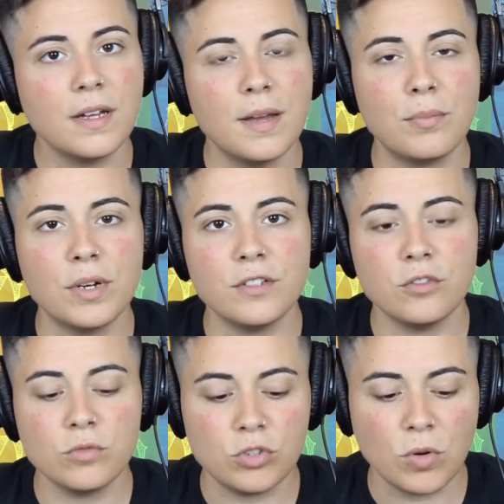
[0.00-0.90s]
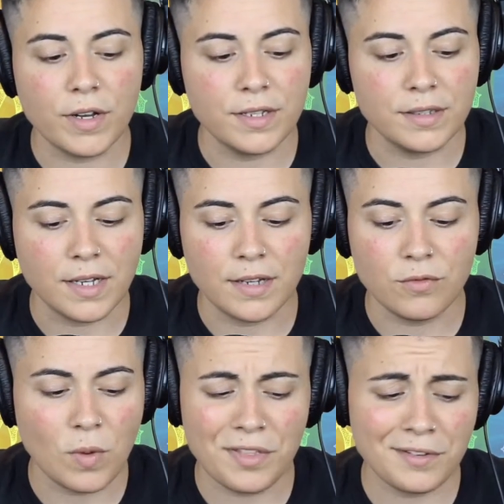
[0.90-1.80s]
and brings you joy in
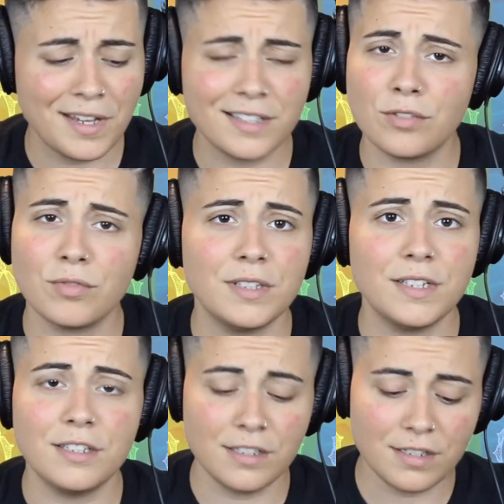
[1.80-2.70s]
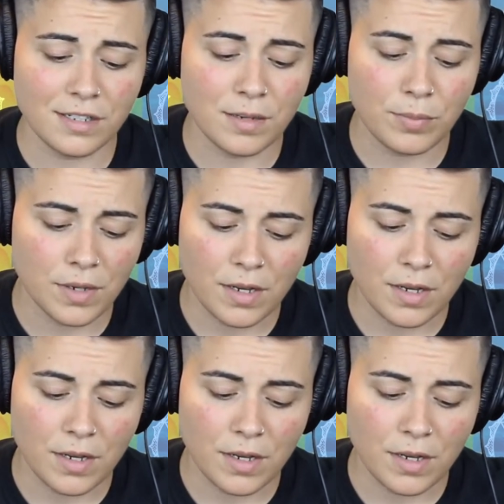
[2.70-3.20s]
life, whether that's a relationship,